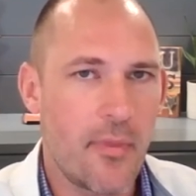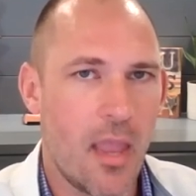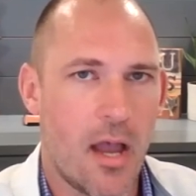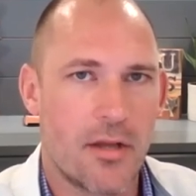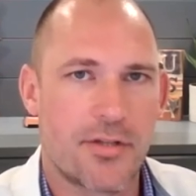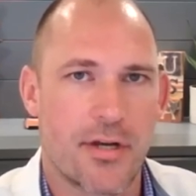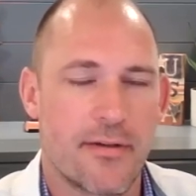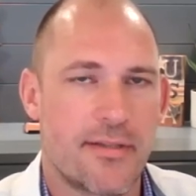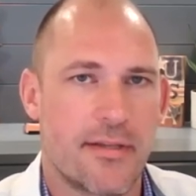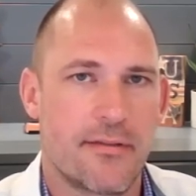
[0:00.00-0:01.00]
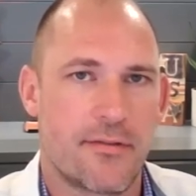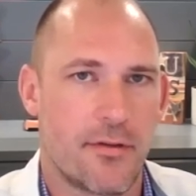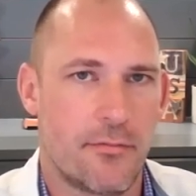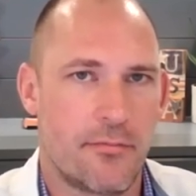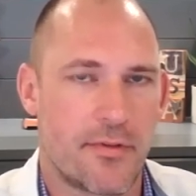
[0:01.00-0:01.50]
assurances
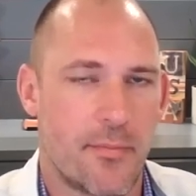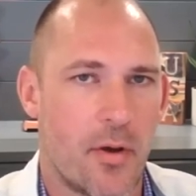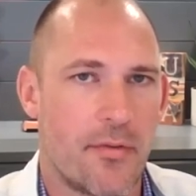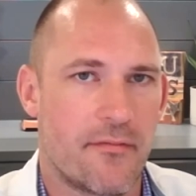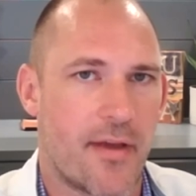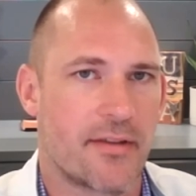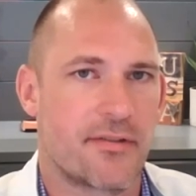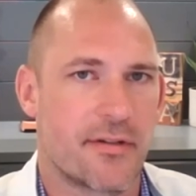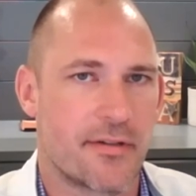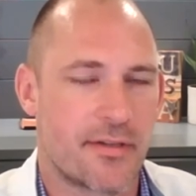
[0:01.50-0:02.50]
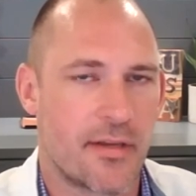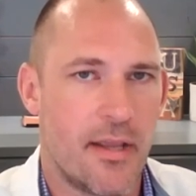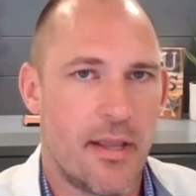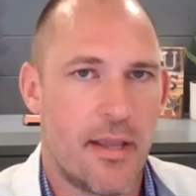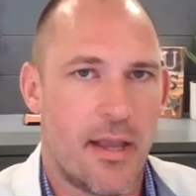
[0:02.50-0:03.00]
to both investors
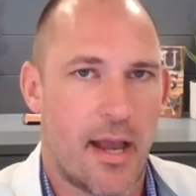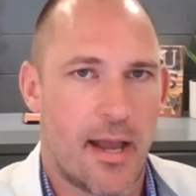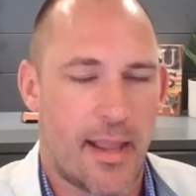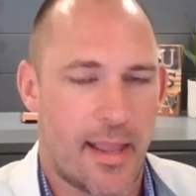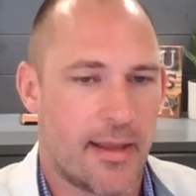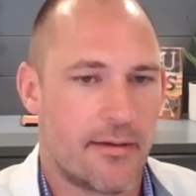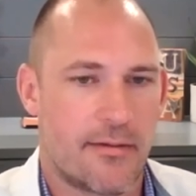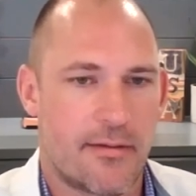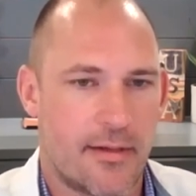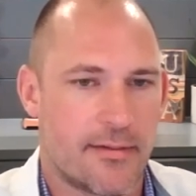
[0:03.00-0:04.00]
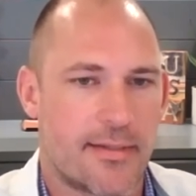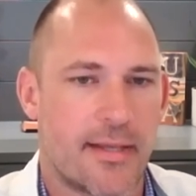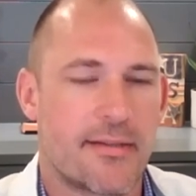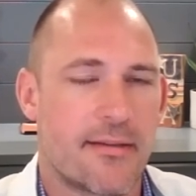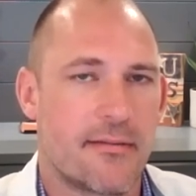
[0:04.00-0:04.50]
and
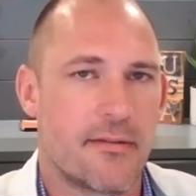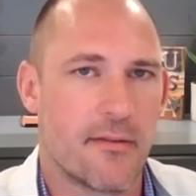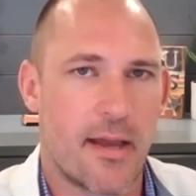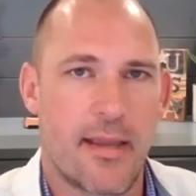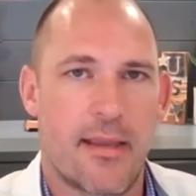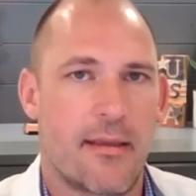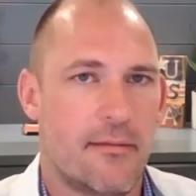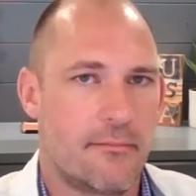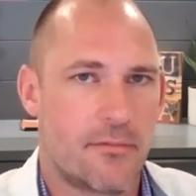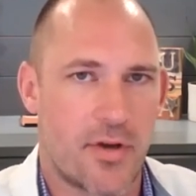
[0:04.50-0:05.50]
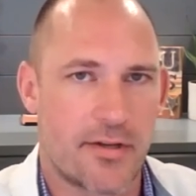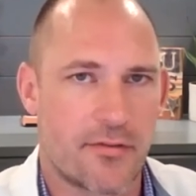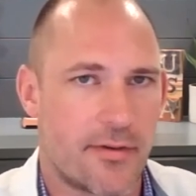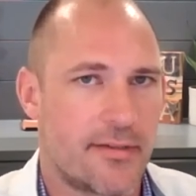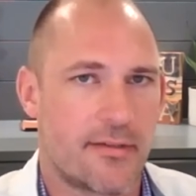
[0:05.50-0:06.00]
citizens alike.
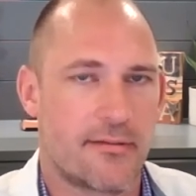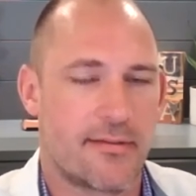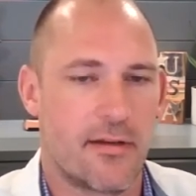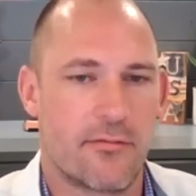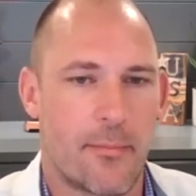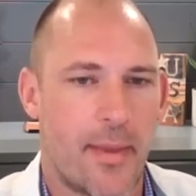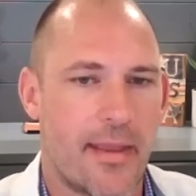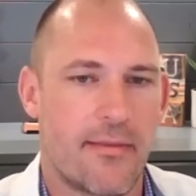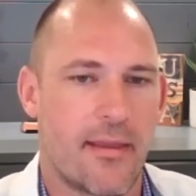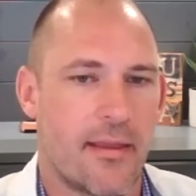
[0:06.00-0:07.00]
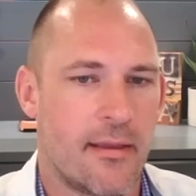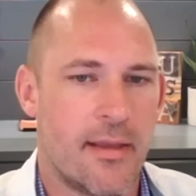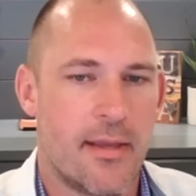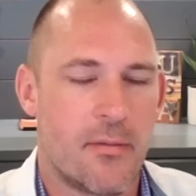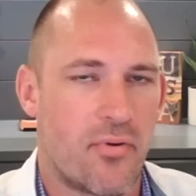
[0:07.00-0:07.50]
Treasuries still remain the
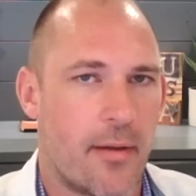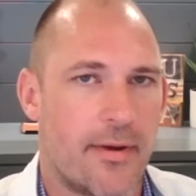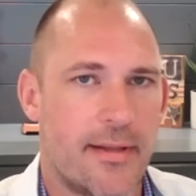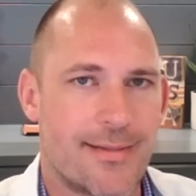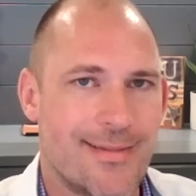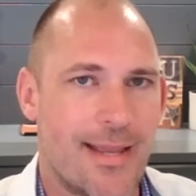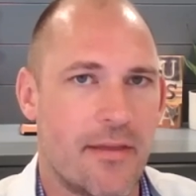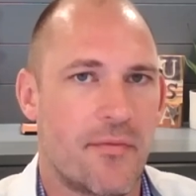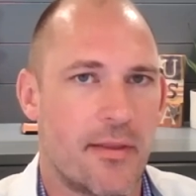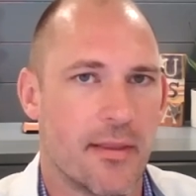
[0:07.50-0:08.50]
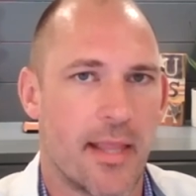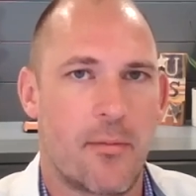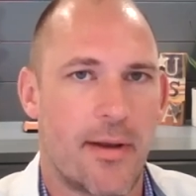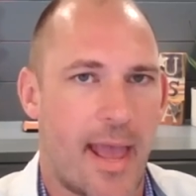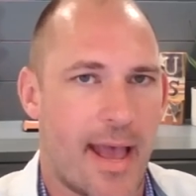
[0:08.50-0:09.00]
prominent, safe, and
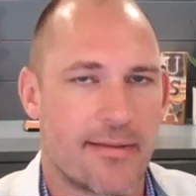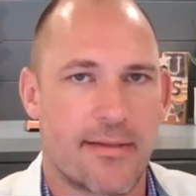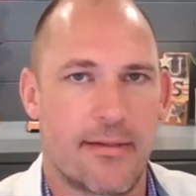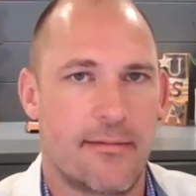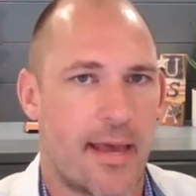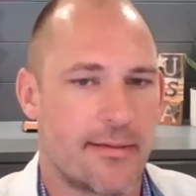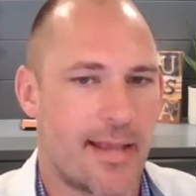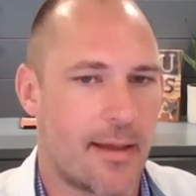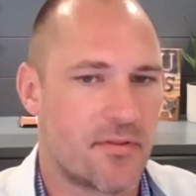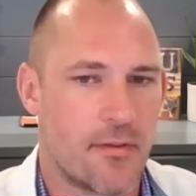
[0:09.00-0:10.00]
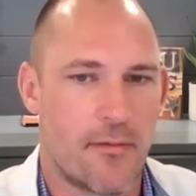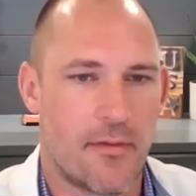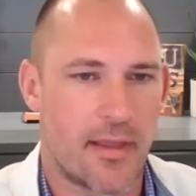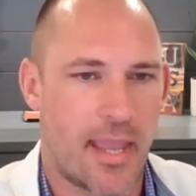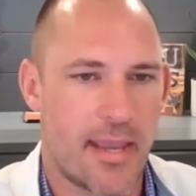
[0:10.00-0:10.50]
liquid asset. That is
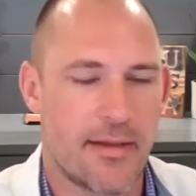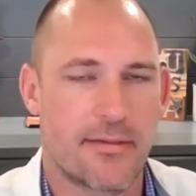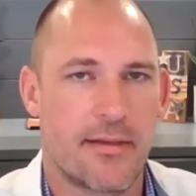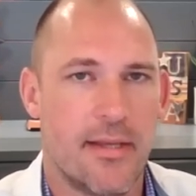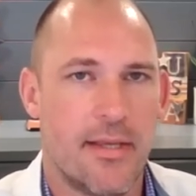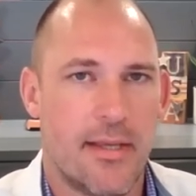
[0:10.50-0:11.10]
absolutely the case.